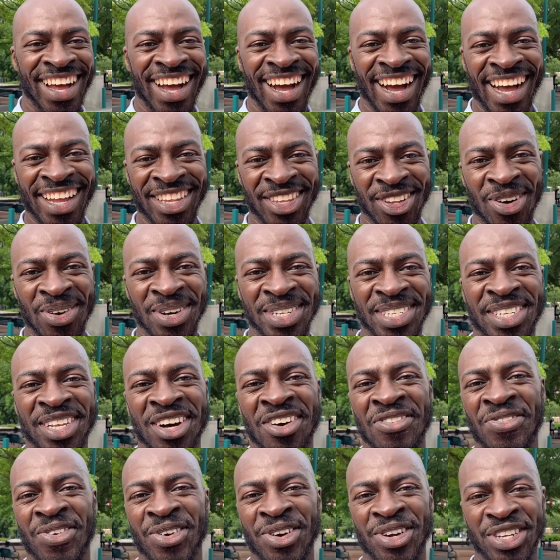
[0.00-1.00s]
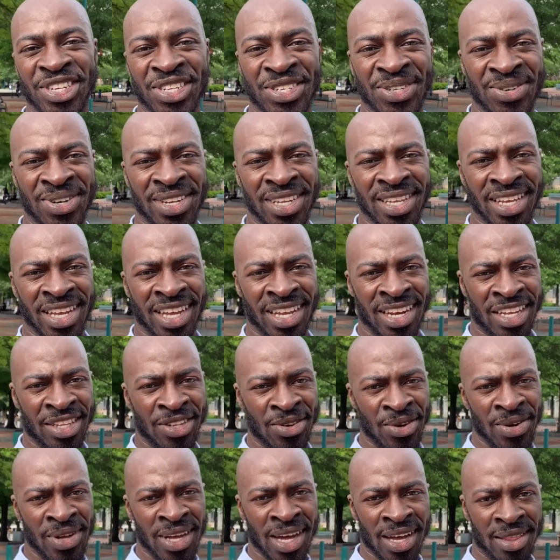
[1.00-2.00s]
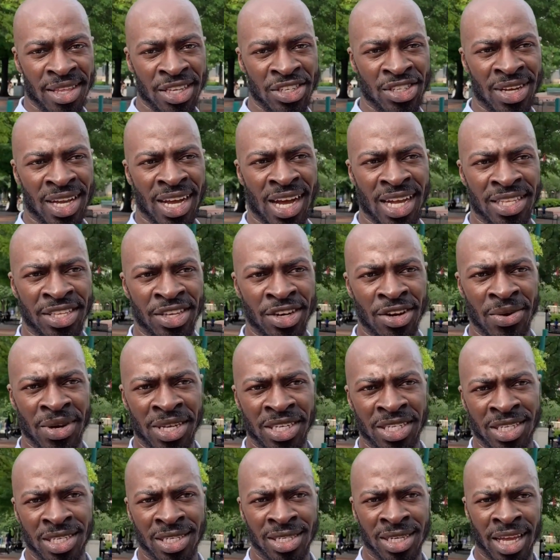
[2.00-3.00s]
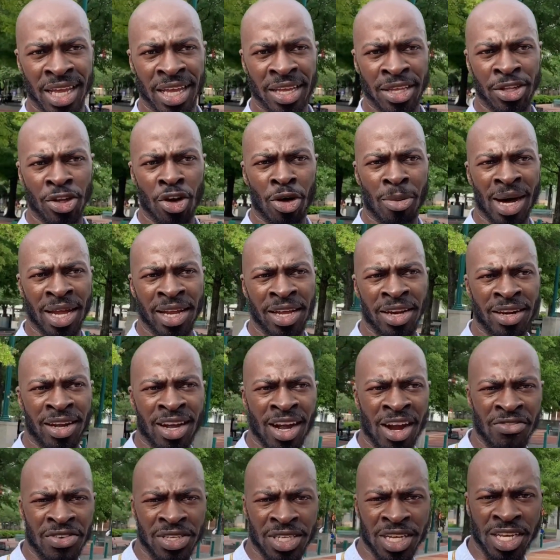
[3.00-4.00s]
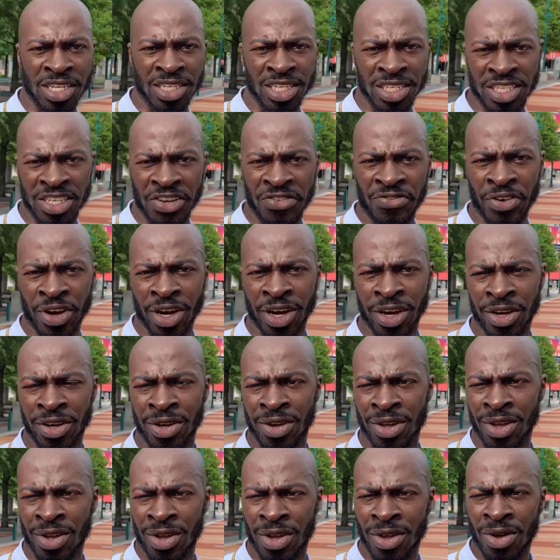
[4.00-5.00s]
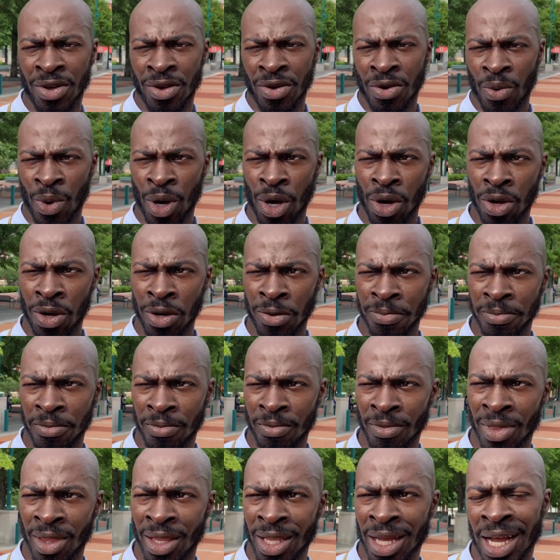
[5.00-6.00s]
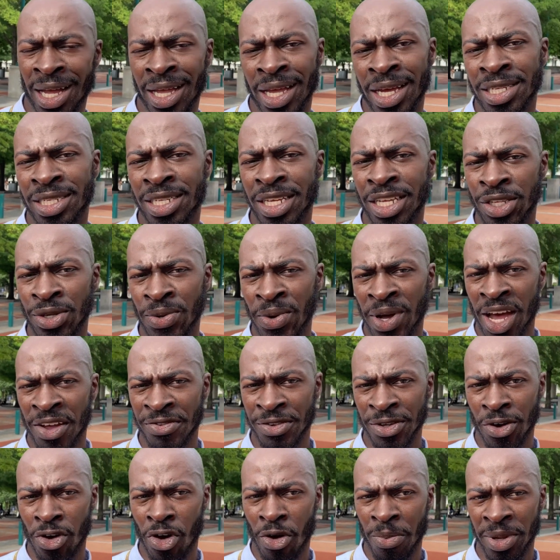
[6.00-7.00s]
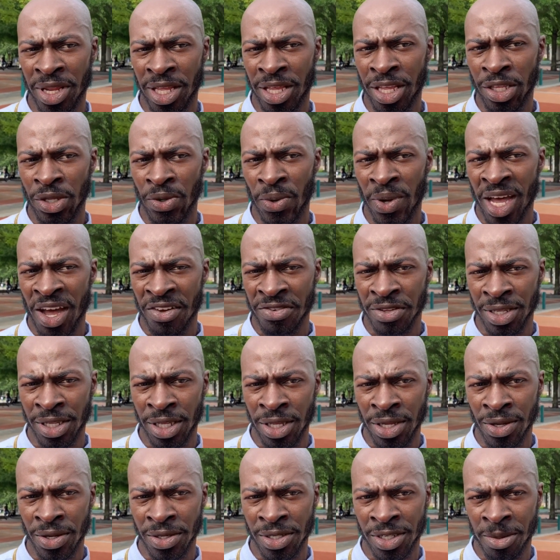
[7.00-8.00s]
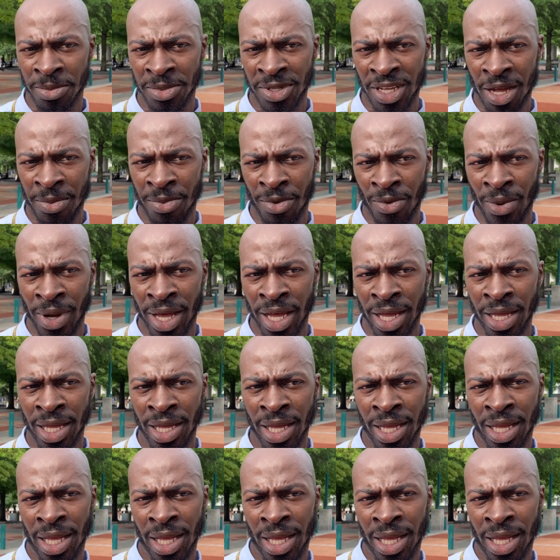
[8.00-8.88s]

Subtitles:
I know it's tough for you, shorty, and I know you got things you got to deal with. And she's like, you know, by the end of the conversation, she figured, well, I guess he do have to cope and he do have to deal with some type of way.